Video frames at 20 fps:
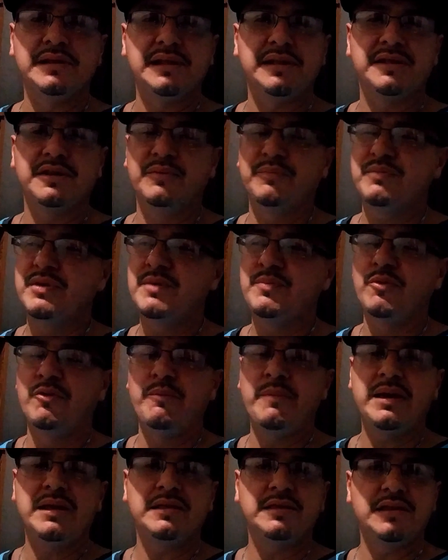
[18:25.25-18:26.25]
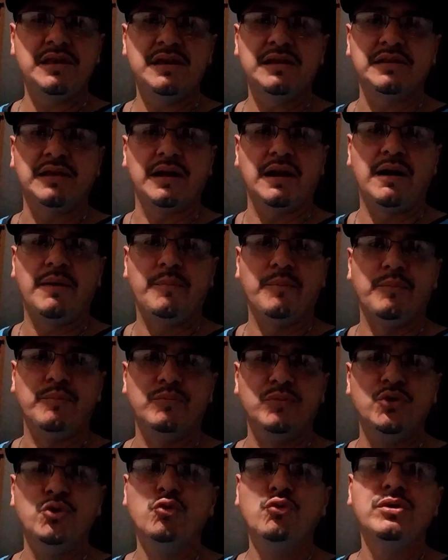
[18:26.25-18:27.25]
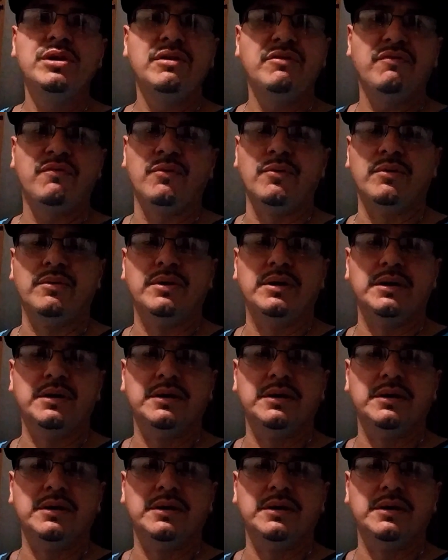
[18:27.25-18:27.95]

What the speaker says: Some people may think that I'm doing it for